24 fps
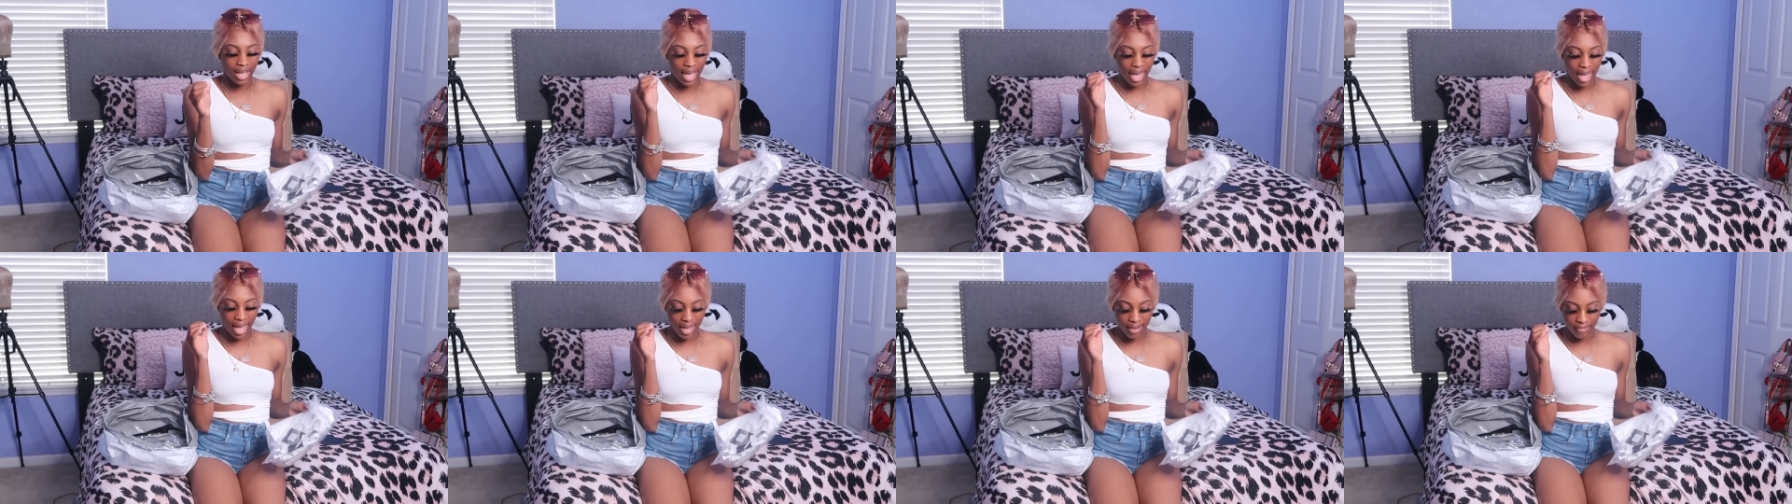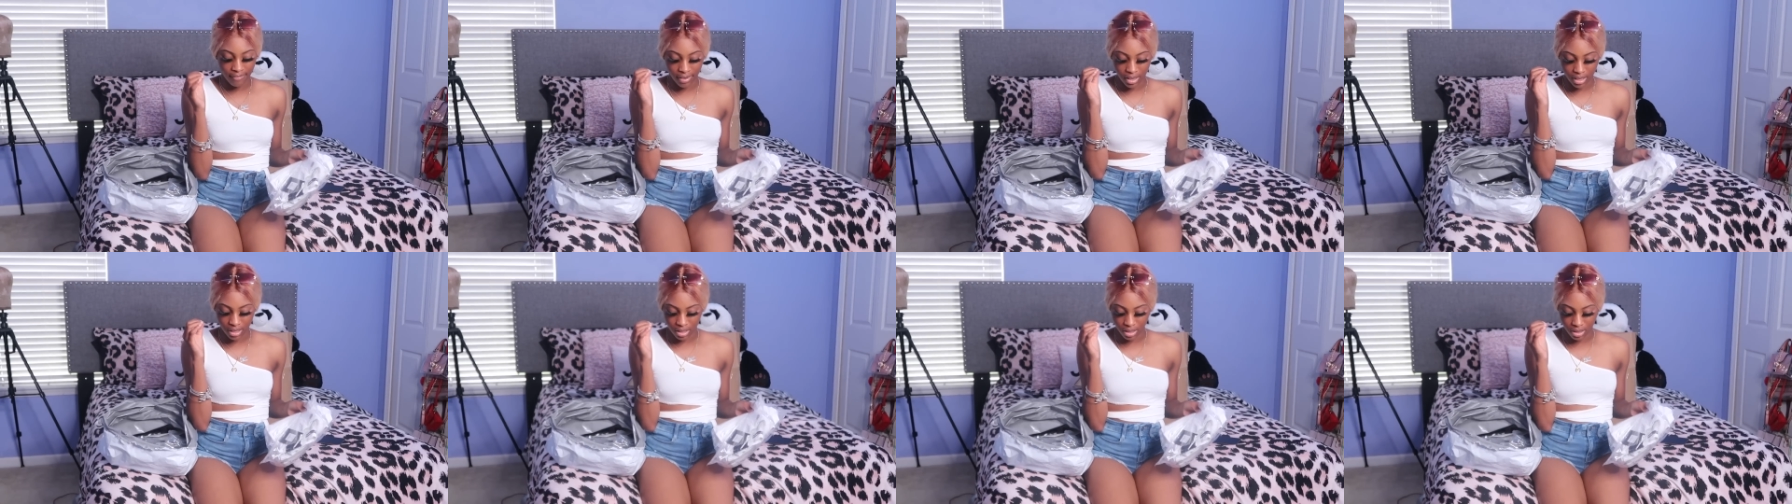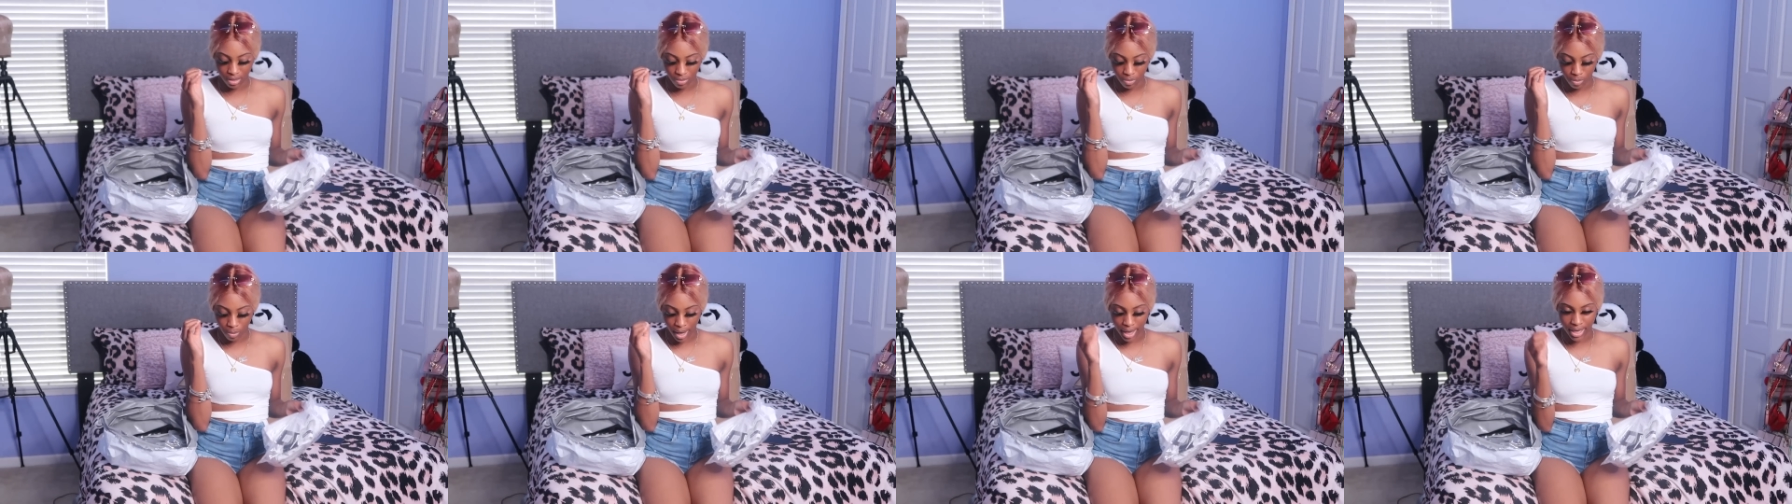have
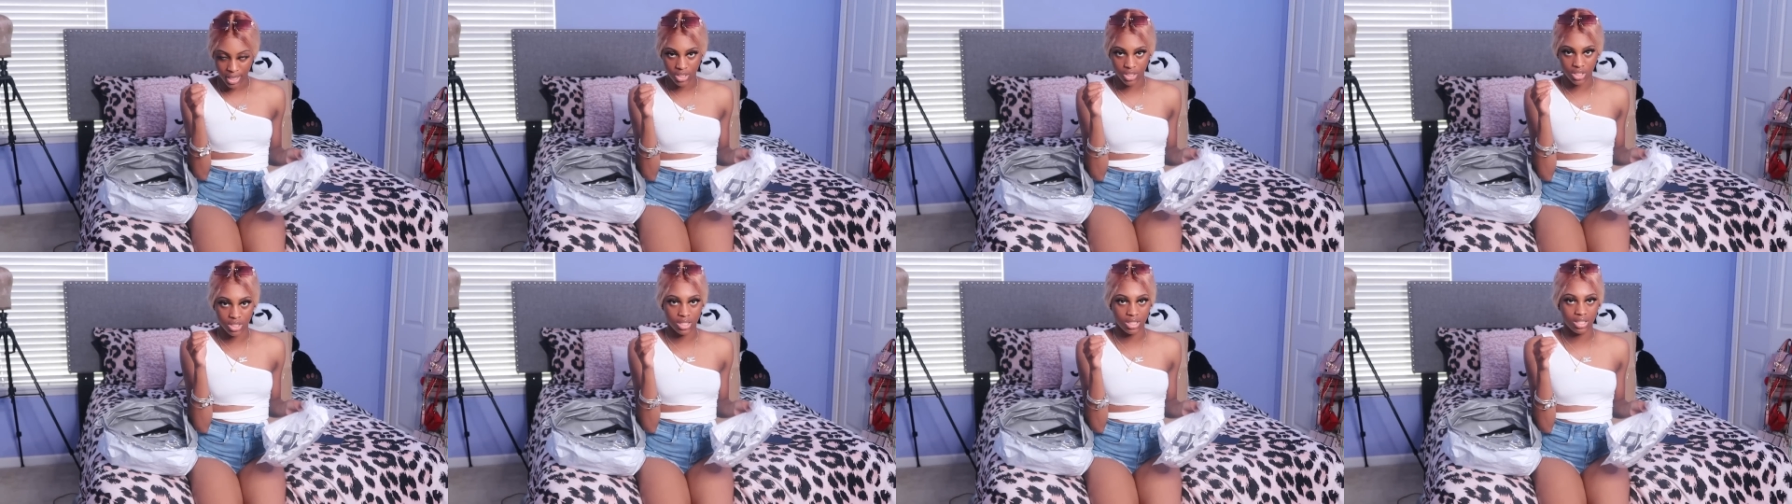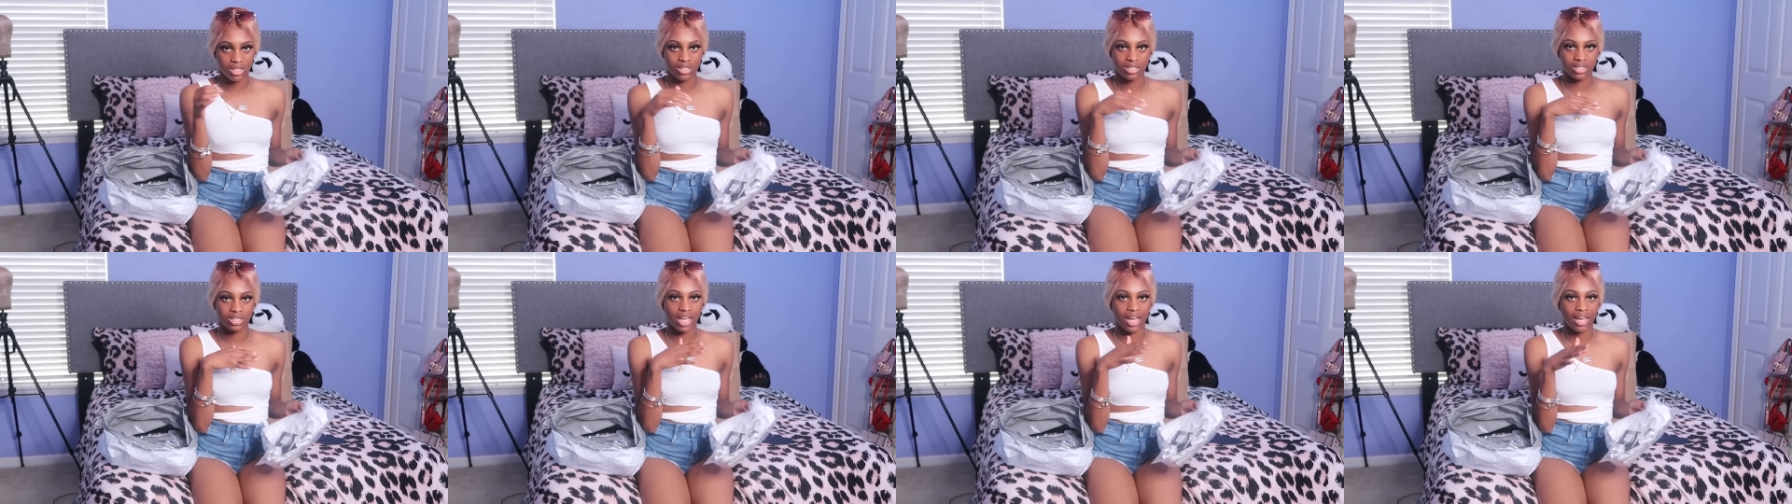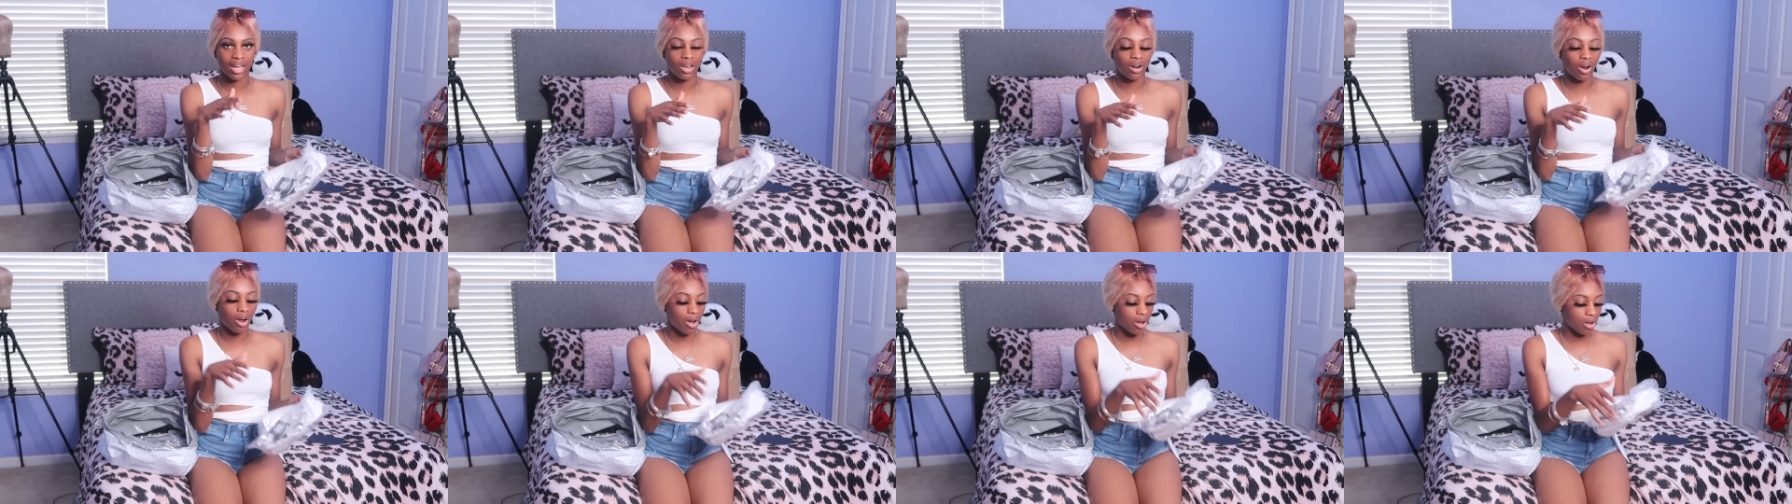any white jeans, like,
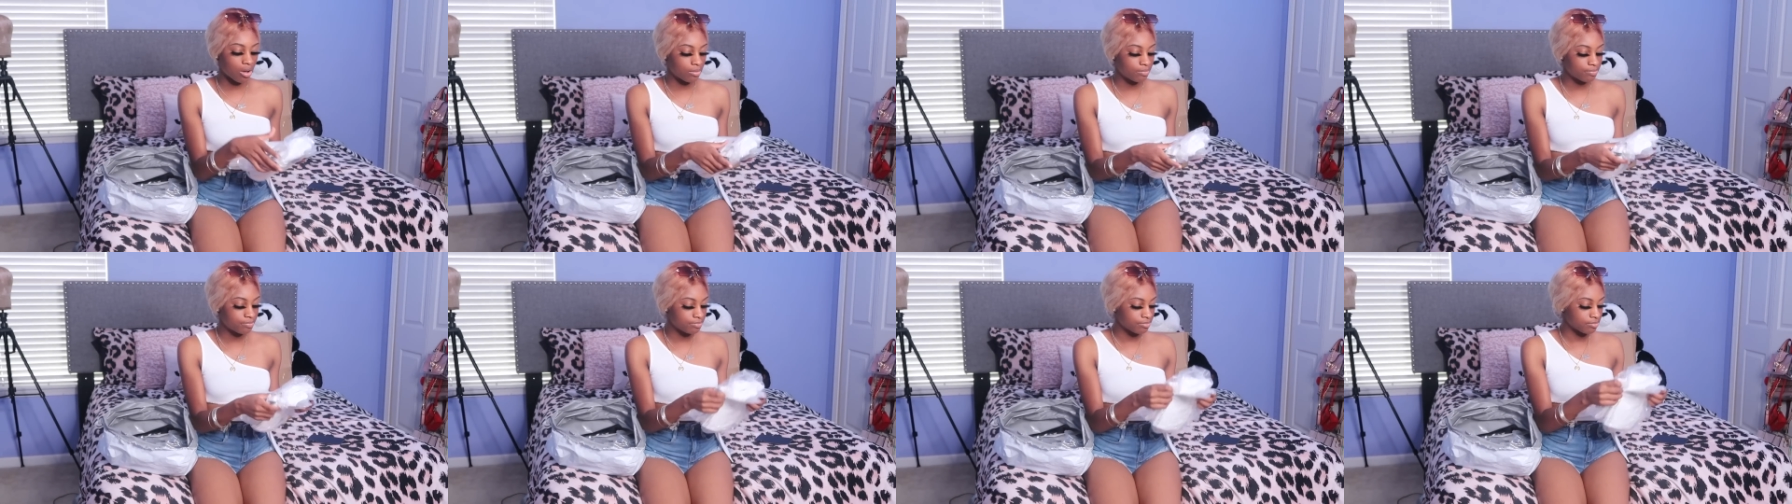at all.